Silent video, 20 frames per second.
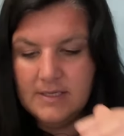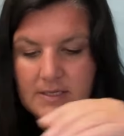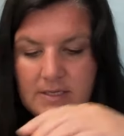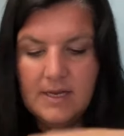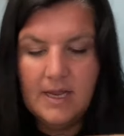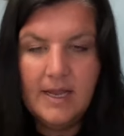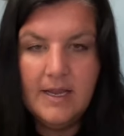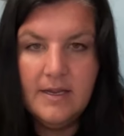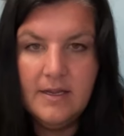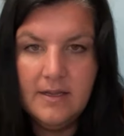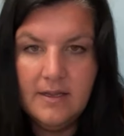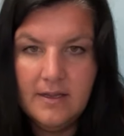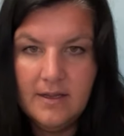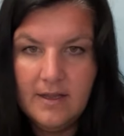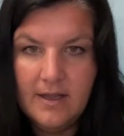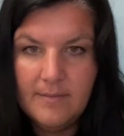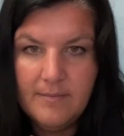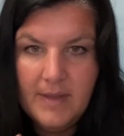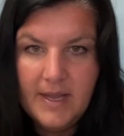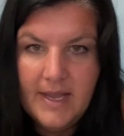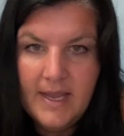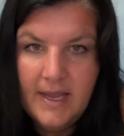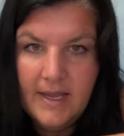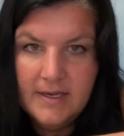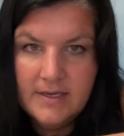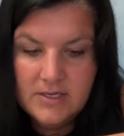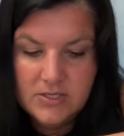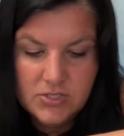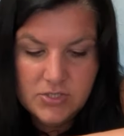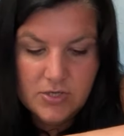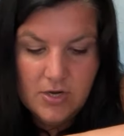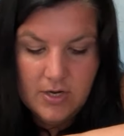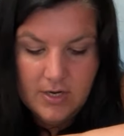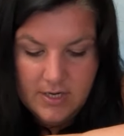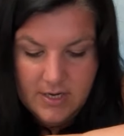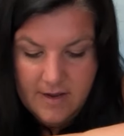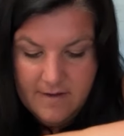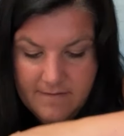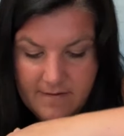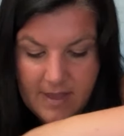and my hand is strong
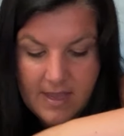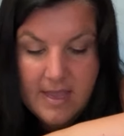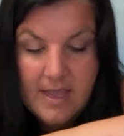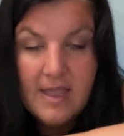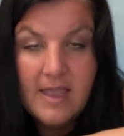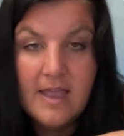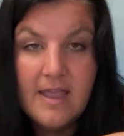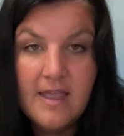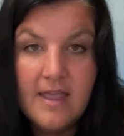enough.